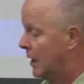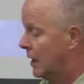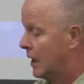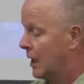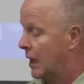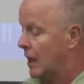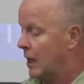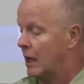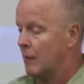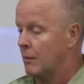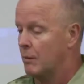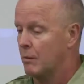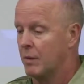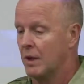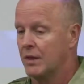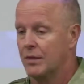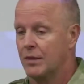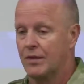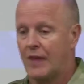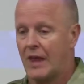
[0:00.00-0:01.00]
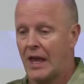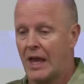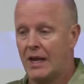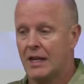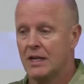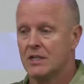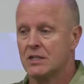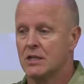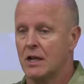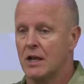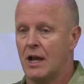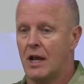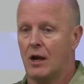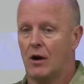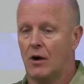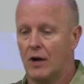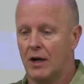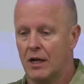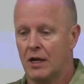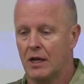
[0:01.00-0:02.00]
But that is an
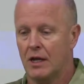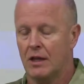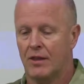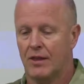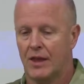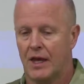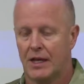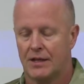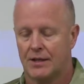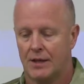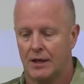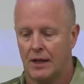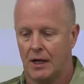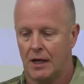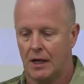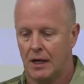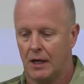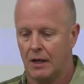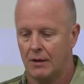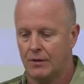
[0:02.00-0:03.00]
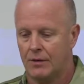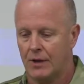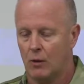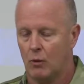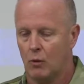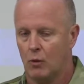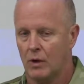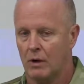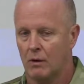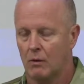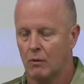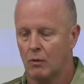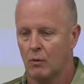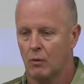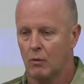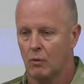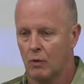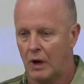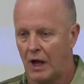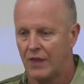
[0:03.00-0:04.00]
area that,
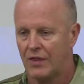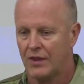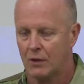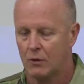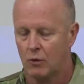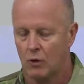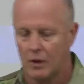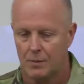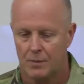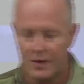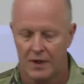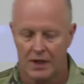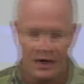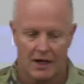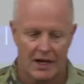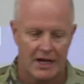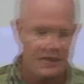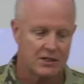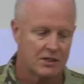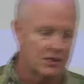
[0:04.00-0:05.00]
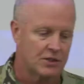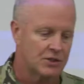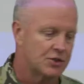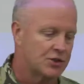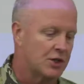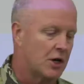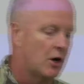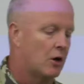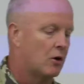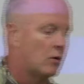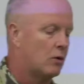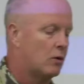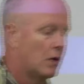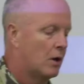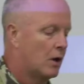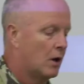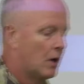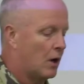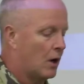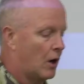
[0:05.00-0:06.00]
I think we're a bit late to the show
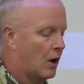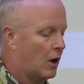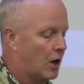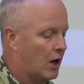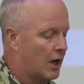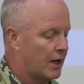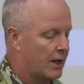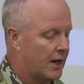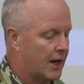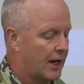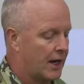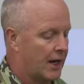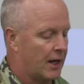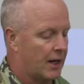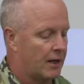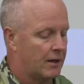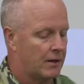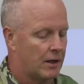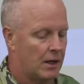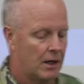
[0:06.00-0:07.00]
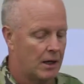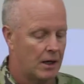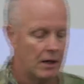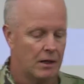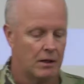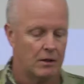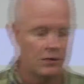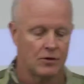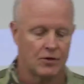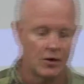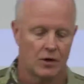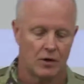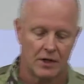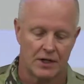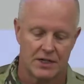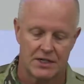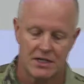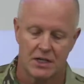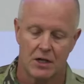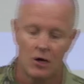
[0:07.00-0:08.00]
on, and certainly
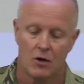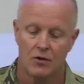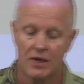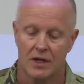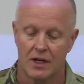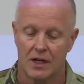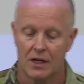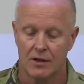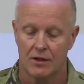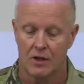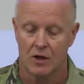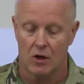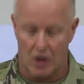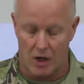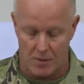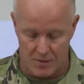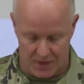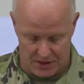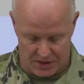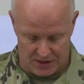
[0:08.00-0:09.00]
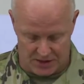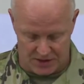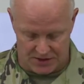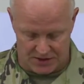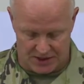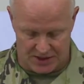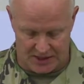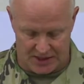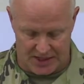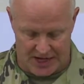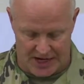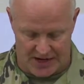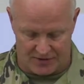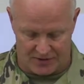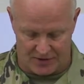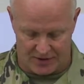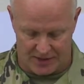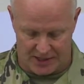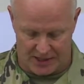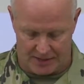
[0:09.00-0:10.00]
DOD and the Army is getting after
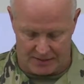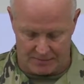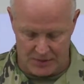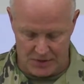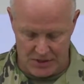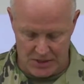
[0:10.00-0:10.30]
that.